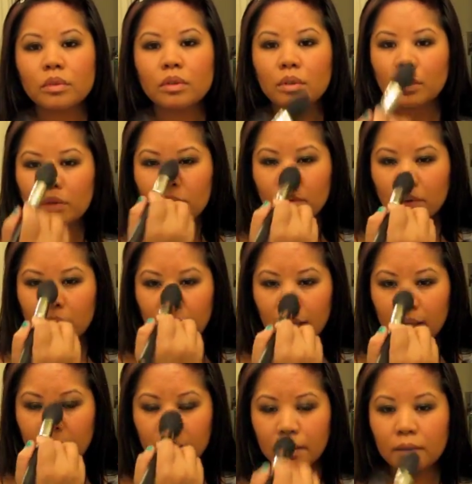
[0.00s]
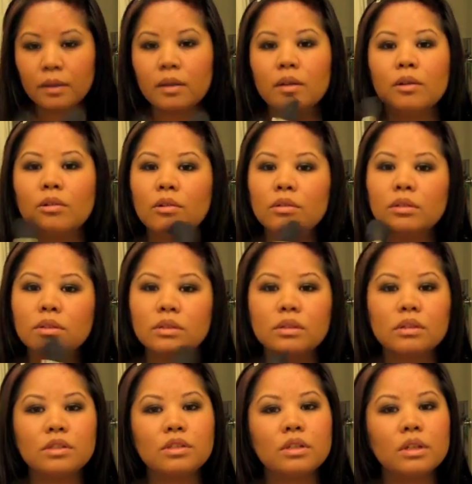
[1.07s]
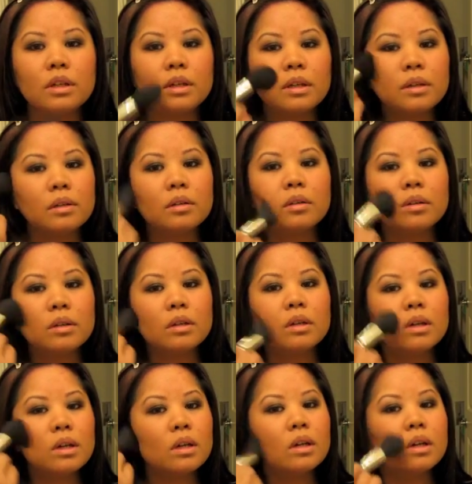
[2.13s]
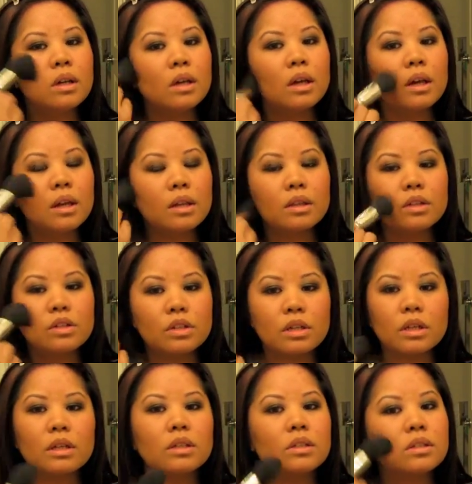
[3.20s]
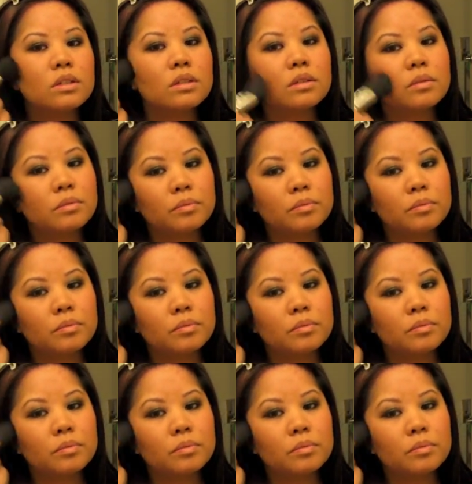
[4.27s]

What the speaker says: on the forehead, the nose, the chin, and the cheeks.